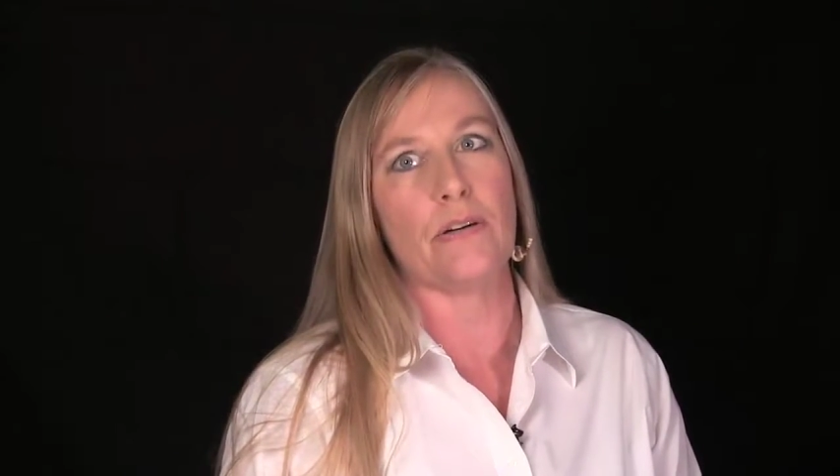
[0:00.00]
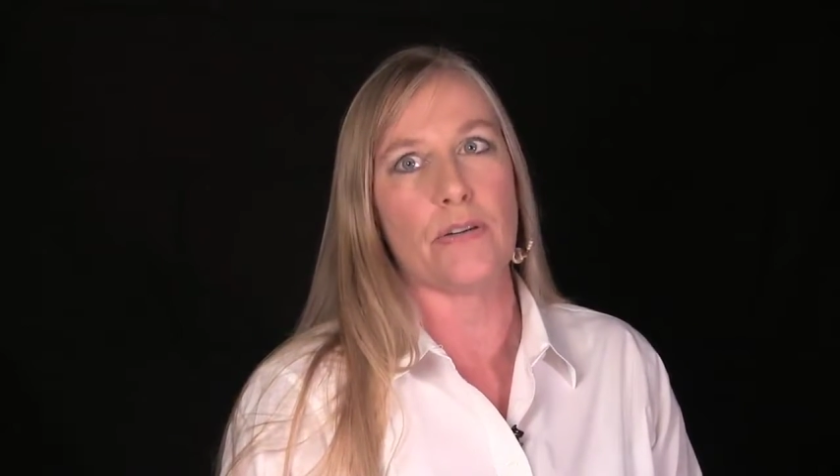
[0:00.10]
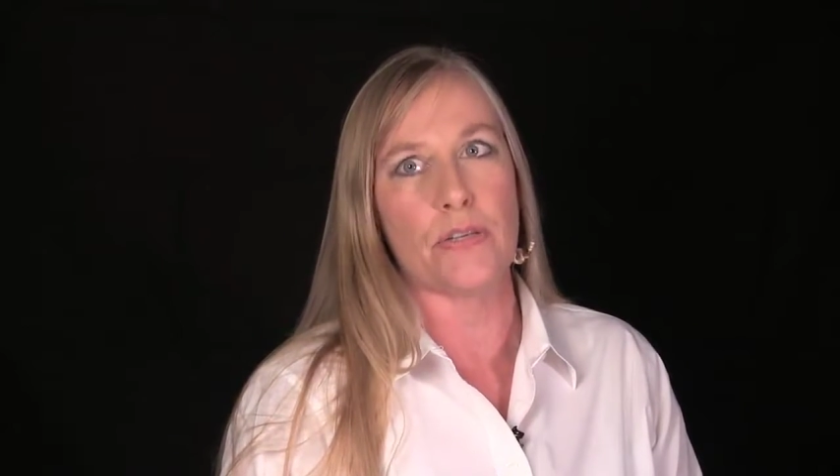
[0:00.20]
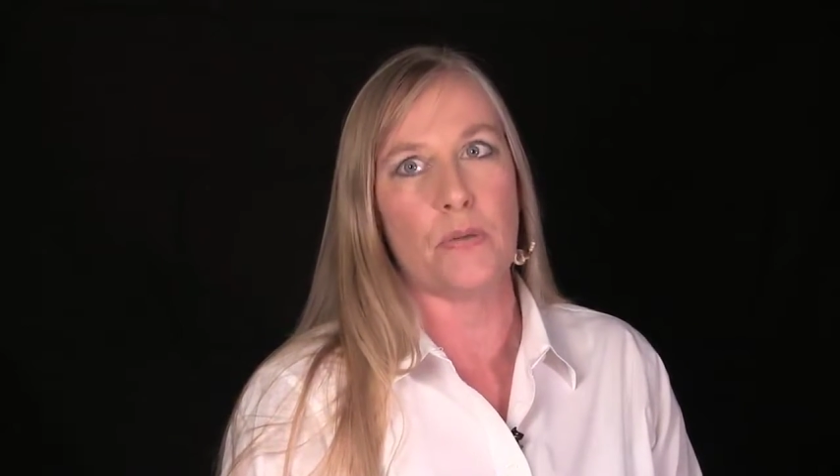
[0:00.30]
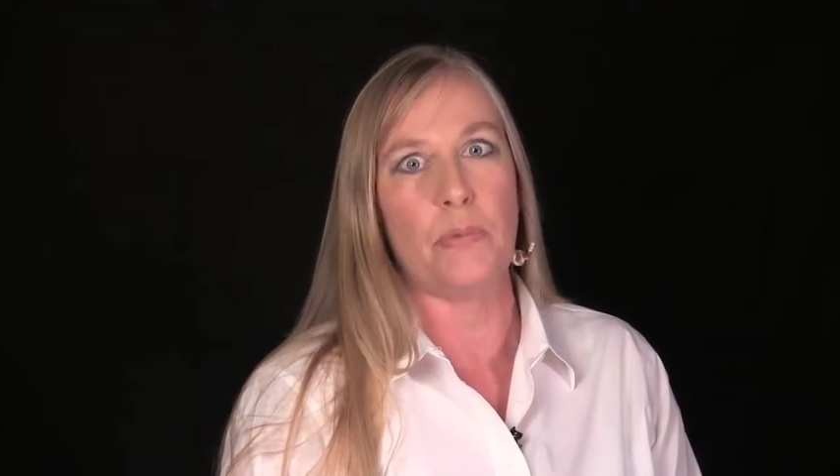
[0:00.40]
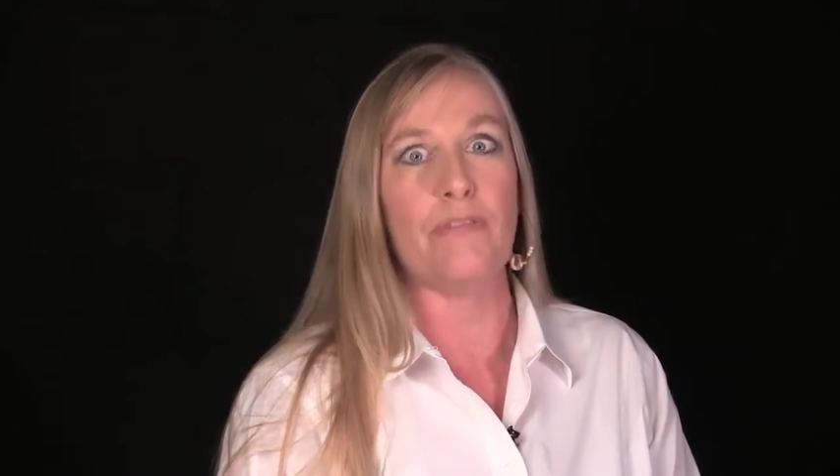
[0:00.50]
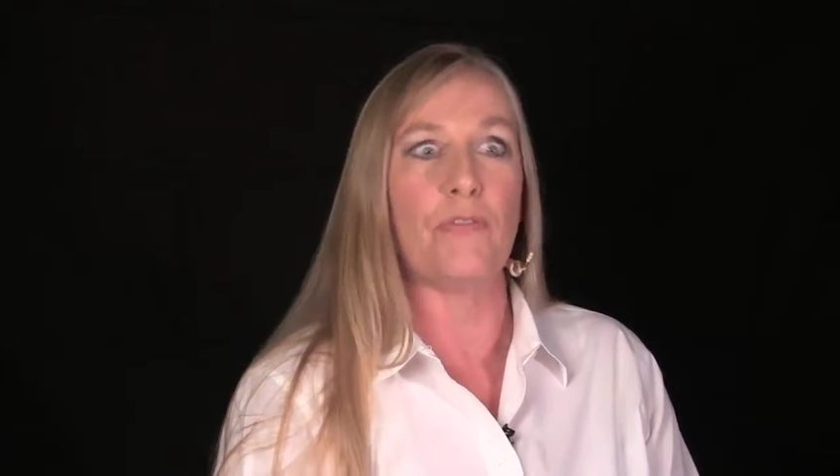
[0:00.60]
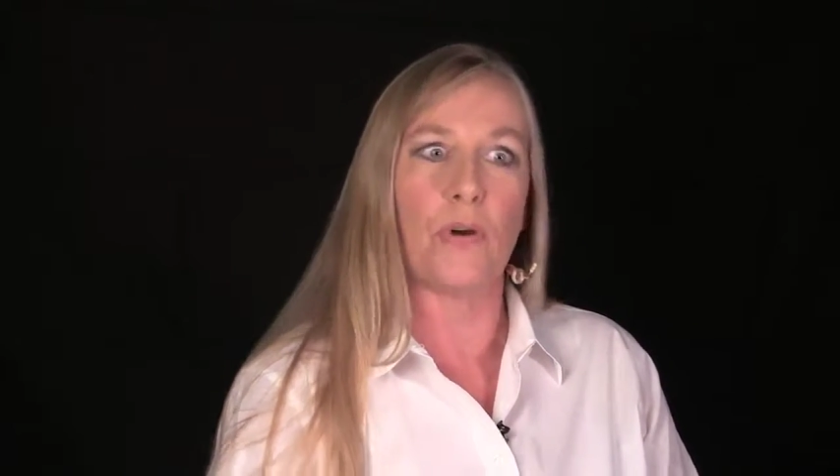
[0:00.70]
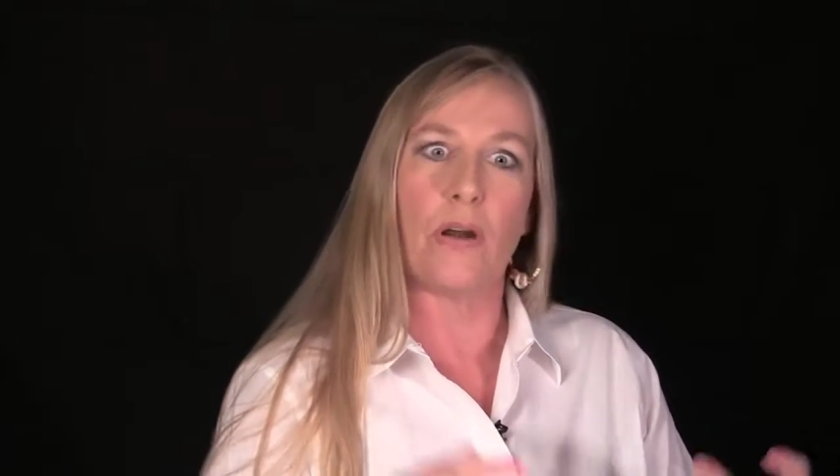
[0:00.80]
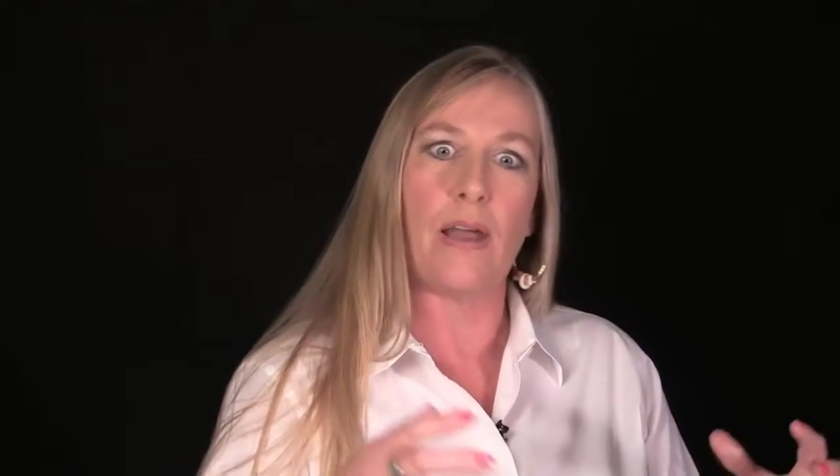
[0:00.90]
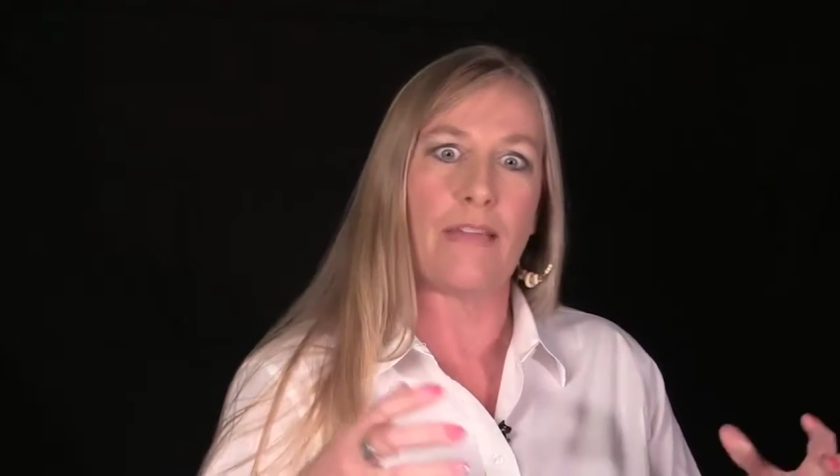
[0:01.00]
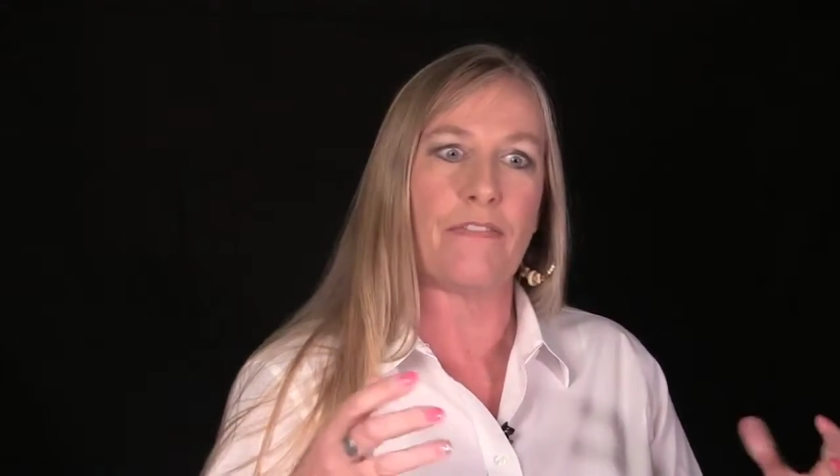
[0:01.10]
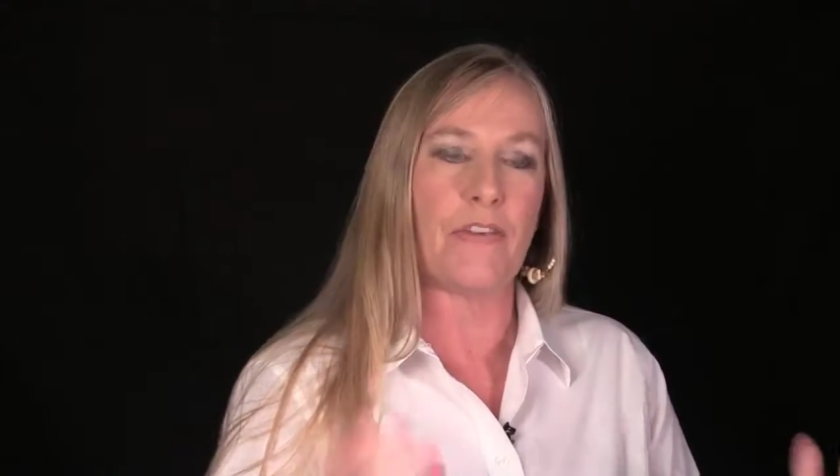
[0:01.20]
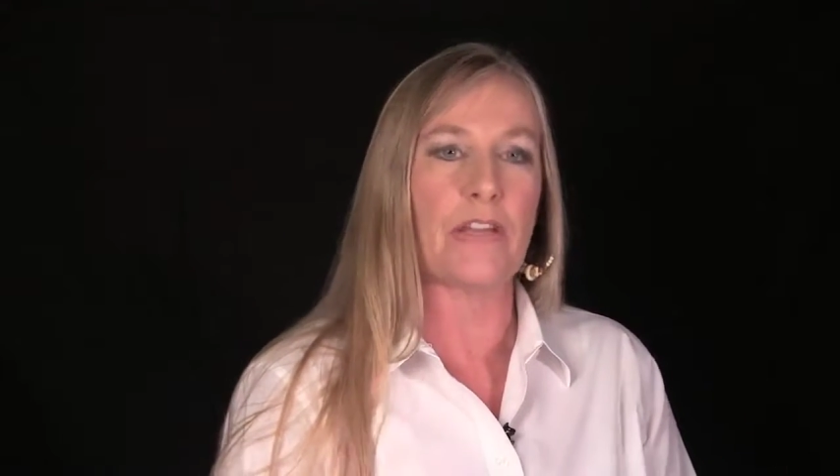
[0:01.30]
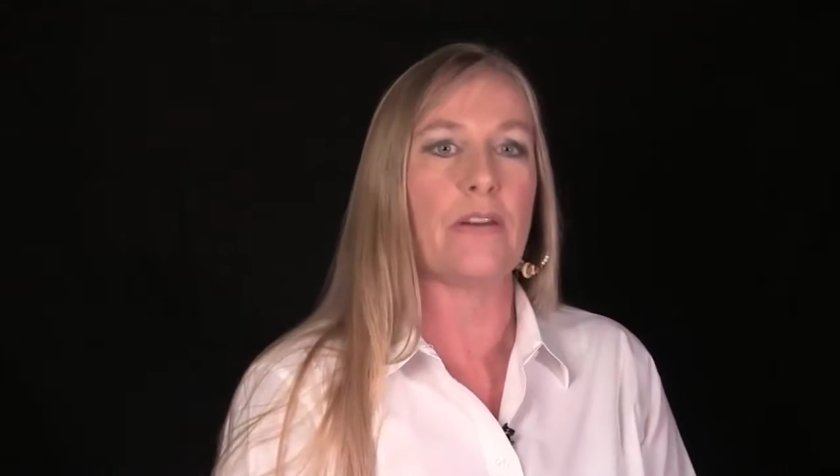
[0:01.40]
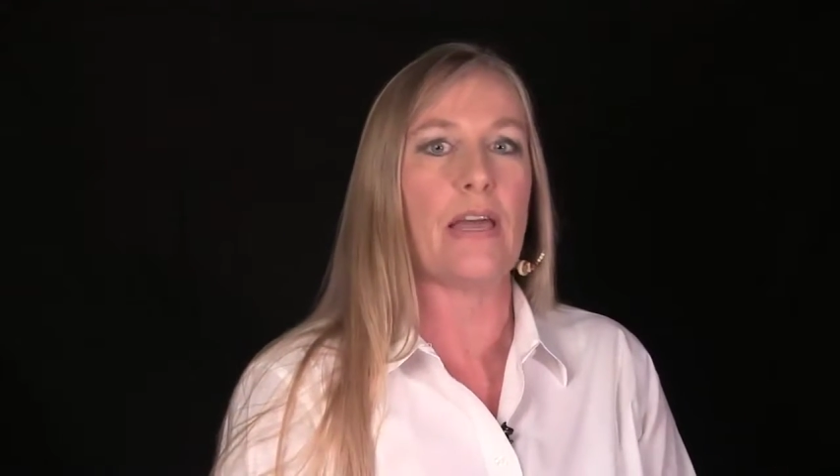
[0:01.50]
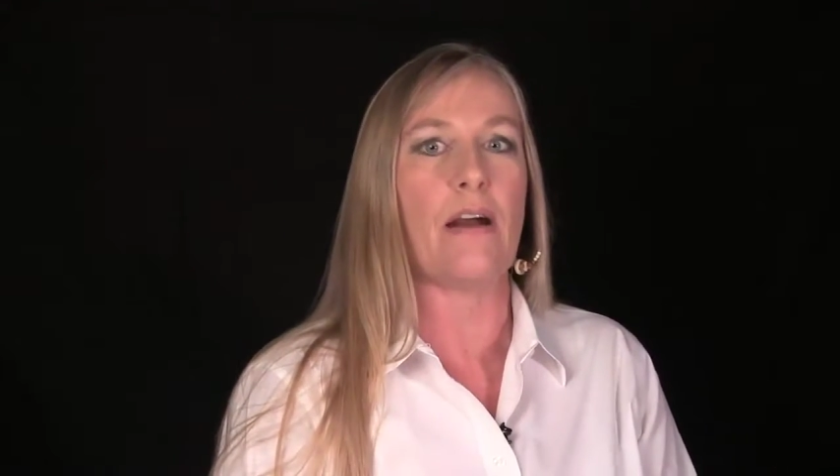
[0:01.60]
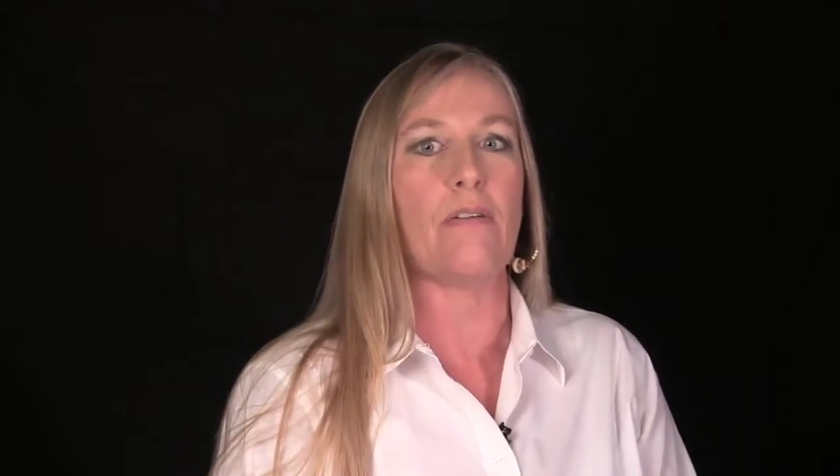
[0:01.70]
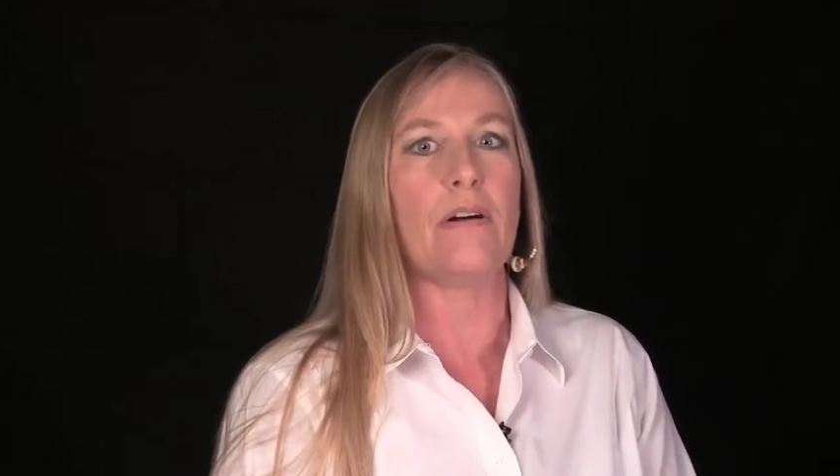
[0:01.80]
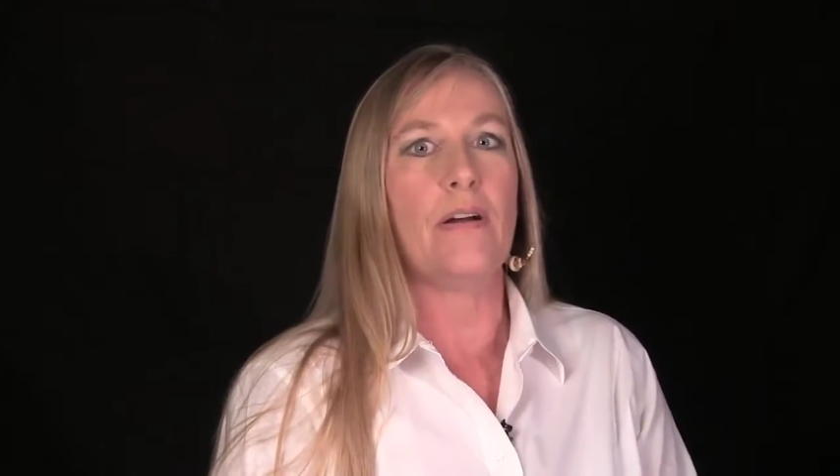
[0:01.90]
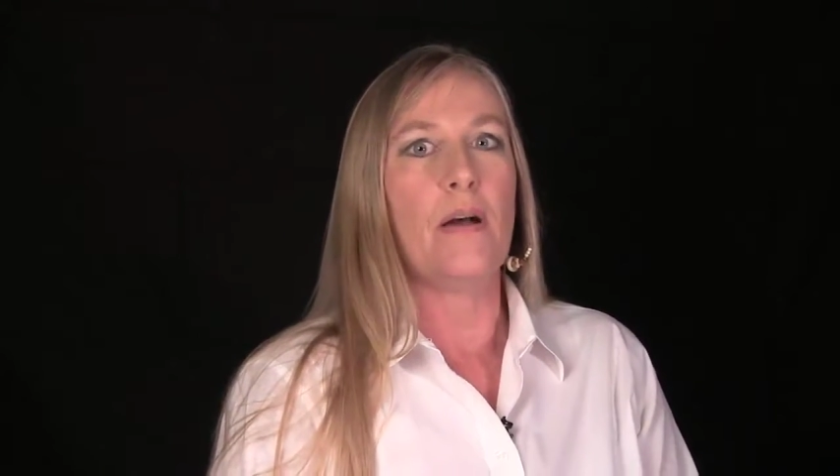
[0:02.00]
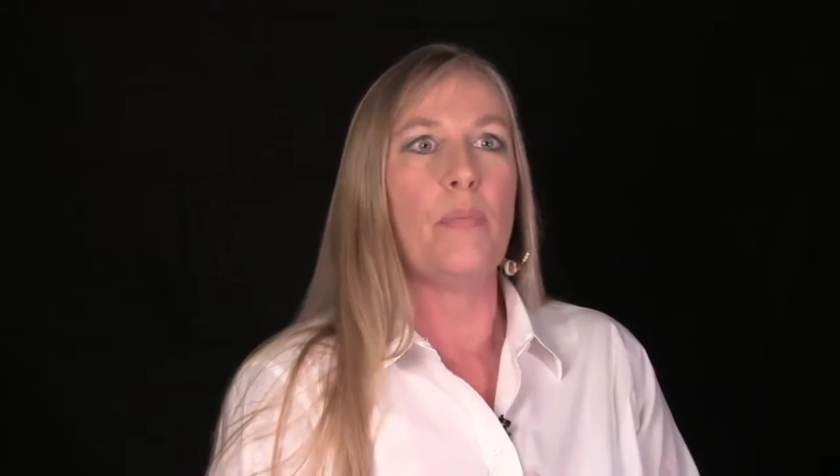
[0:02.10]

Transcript: or two before I figured out,